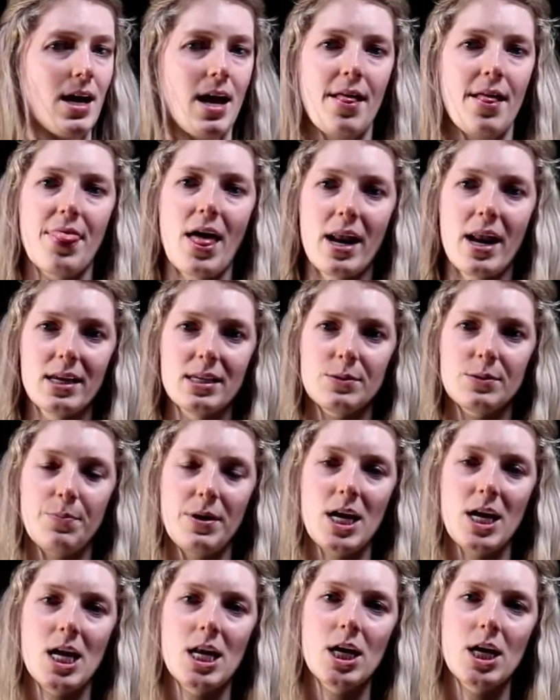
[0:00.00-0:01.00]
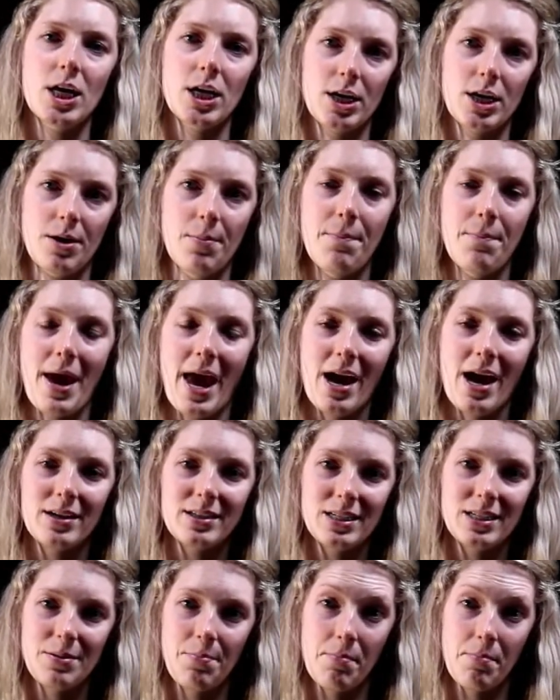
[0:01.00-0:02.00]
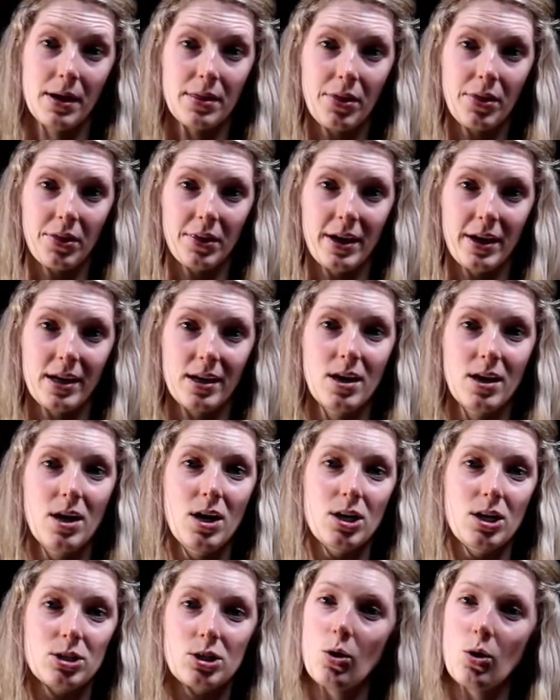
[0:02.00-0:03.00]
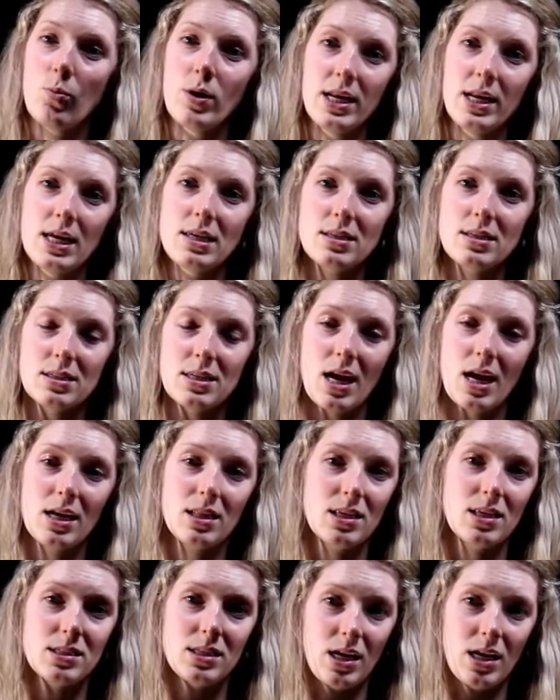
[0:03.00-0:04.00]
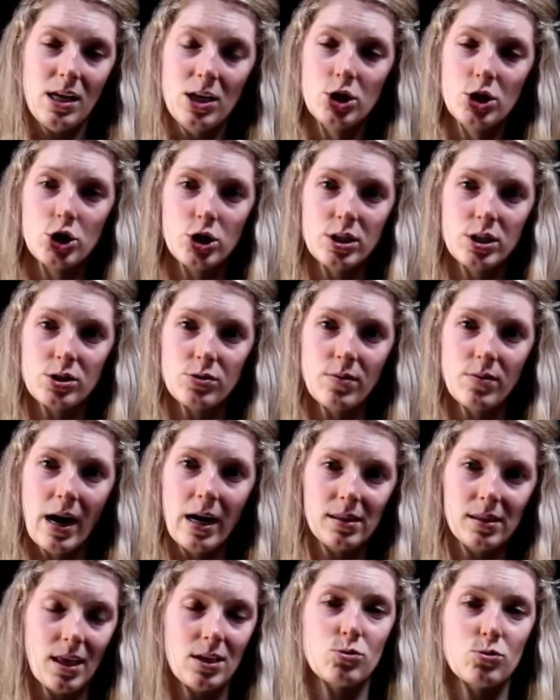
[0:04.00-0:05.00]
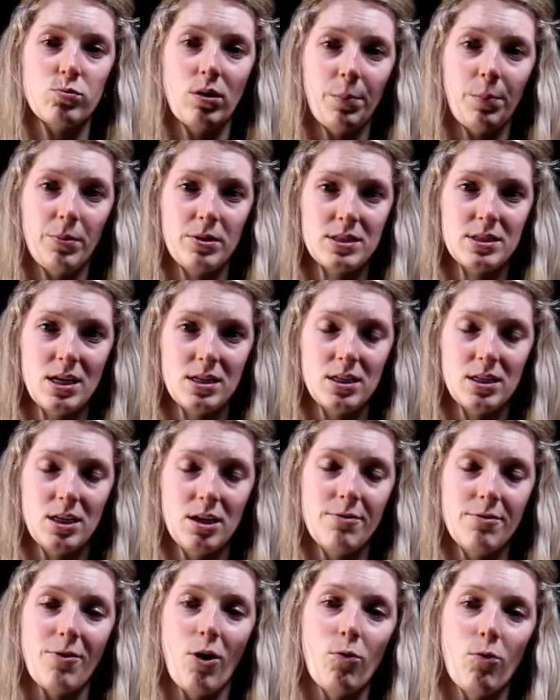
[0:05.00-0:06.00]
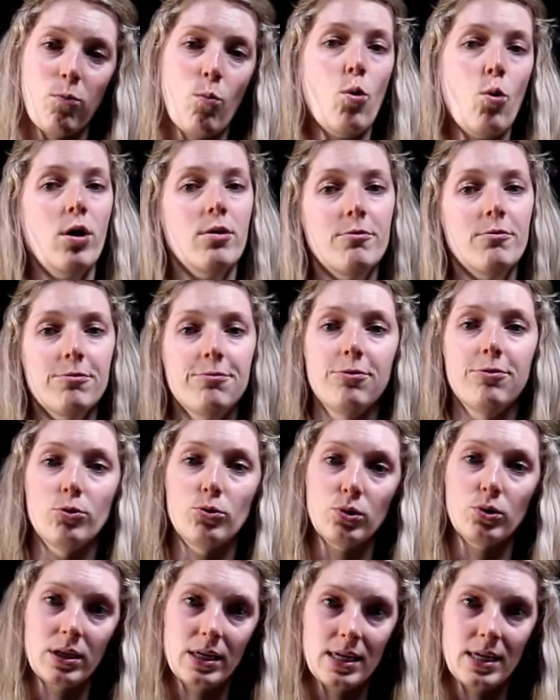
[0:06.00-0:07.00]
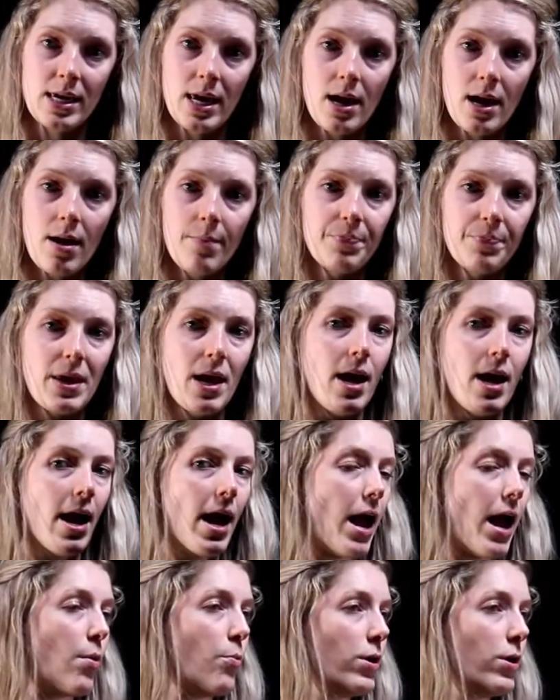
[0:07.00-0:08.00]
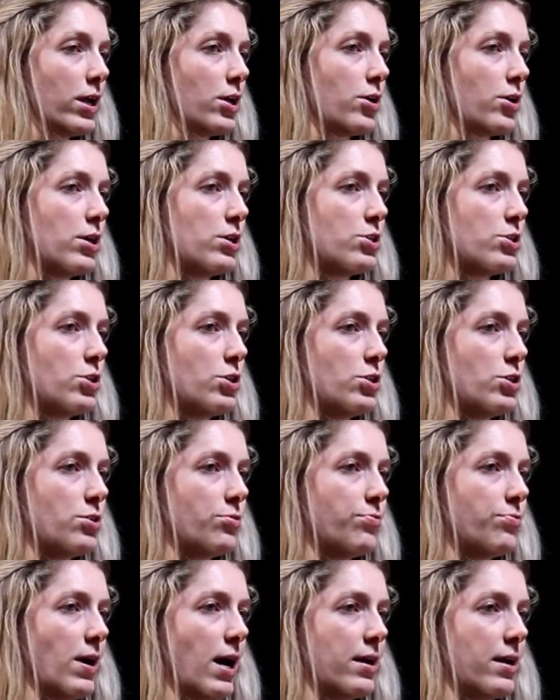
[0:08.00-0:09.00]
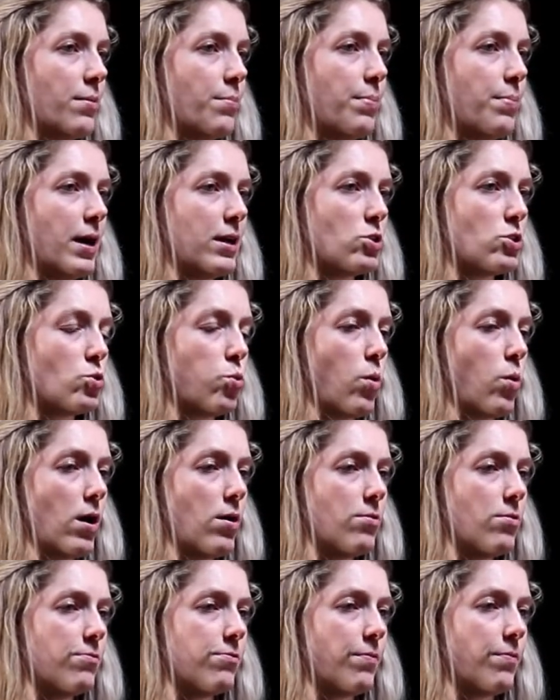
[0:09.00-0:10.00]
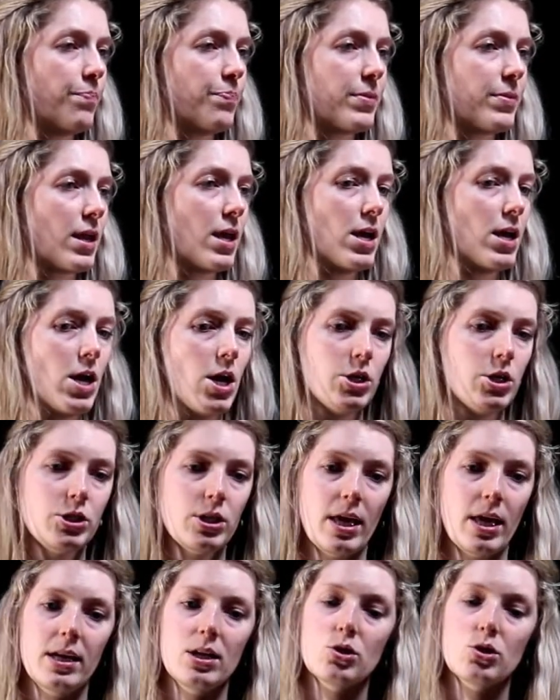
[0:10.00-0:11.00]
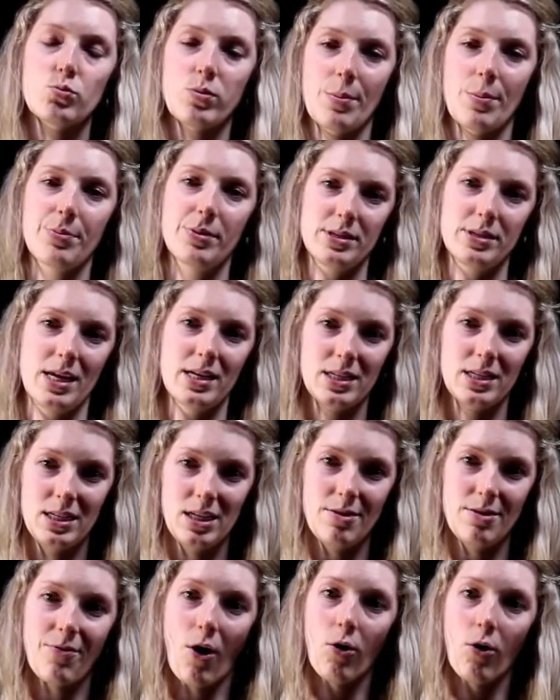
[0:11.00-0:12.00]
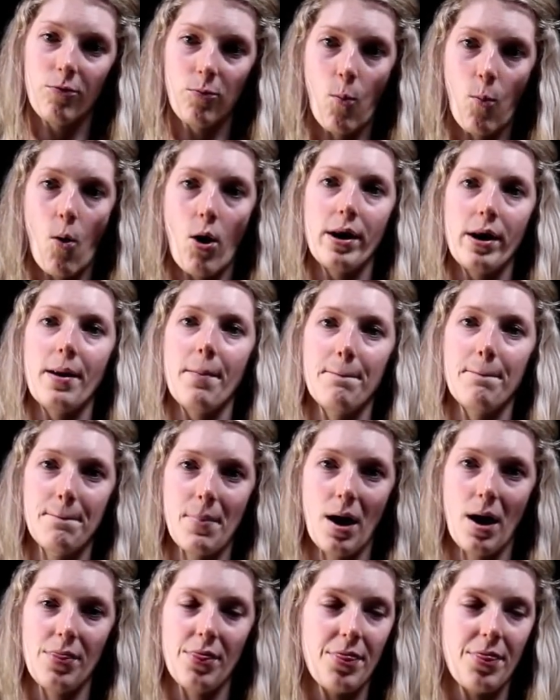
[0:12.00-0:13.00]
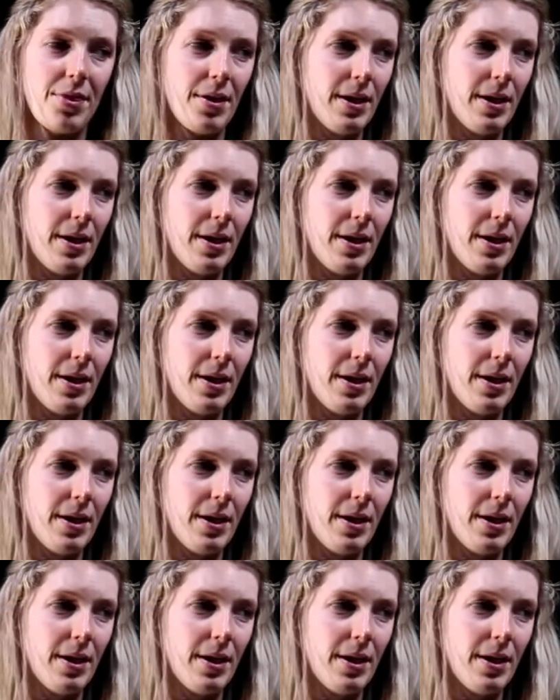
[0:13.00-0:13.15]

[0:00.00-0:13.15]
that has been compounded monthly. So we need to take this interest rate that's representative of one full year, and we're going to divide it by 12 so that it's representative of 1 month.